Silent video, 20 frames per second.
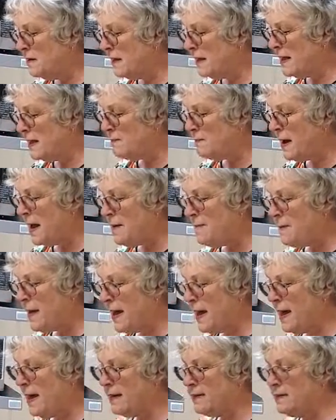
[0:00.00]
in my
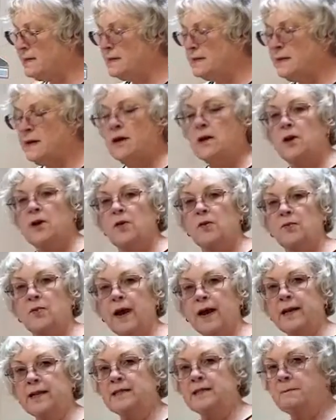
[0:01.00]
pans,
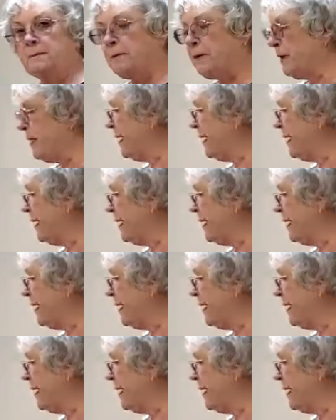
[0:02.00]
ready to put